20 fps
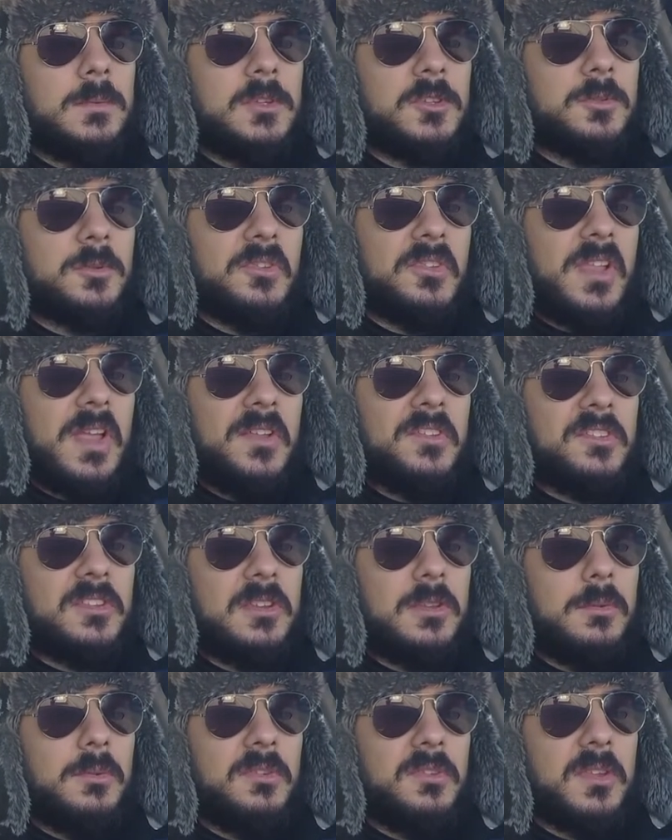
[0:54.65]
which was
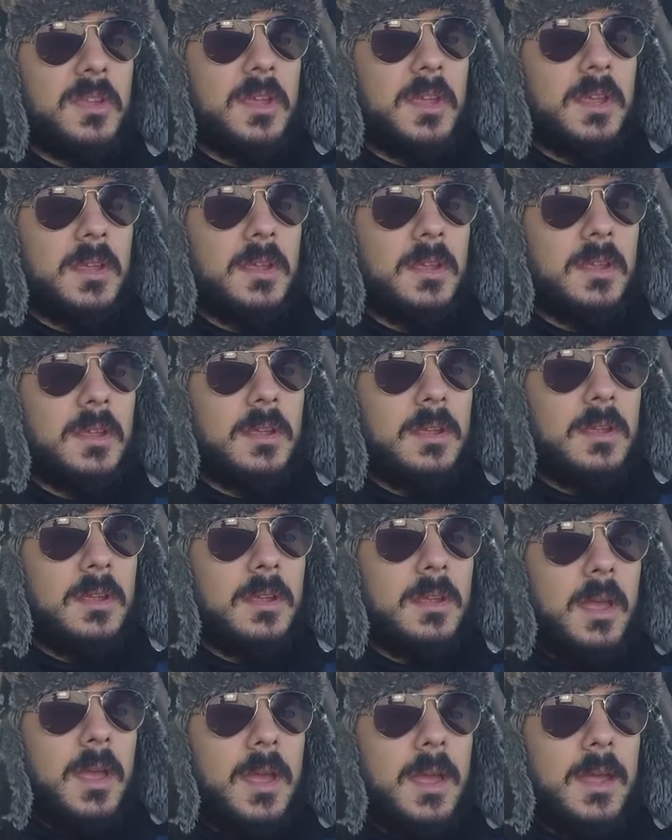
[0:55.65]
last Tuesday,
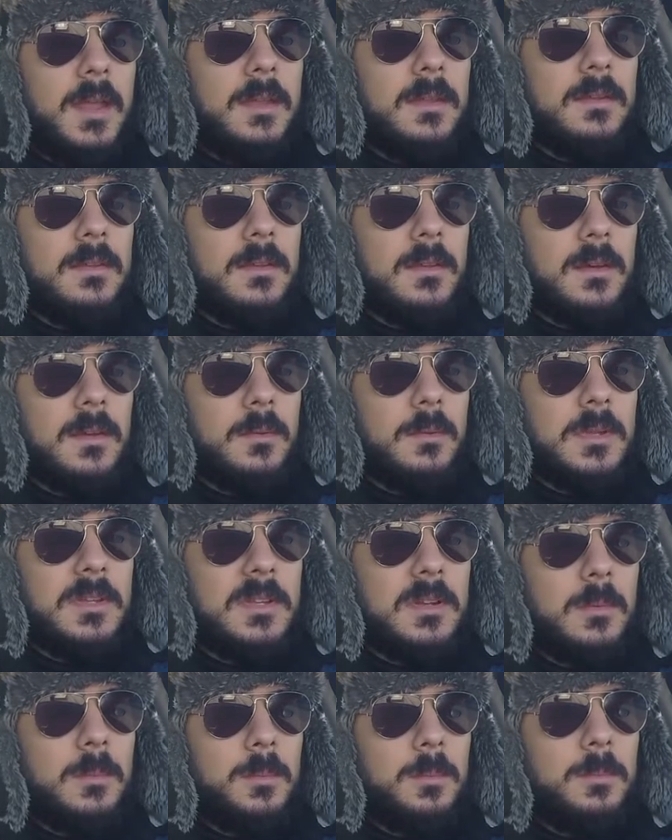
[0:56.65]
and we
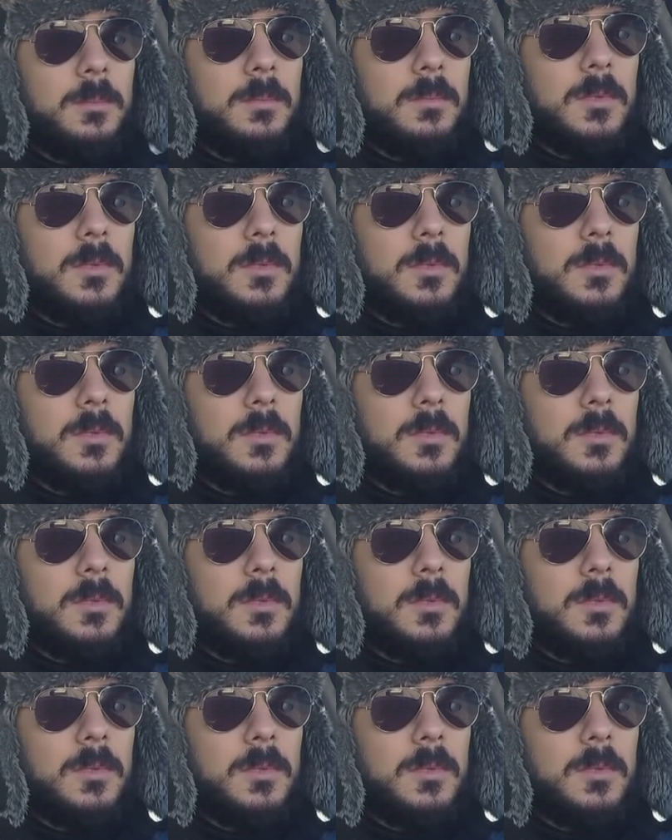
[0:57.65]
ended up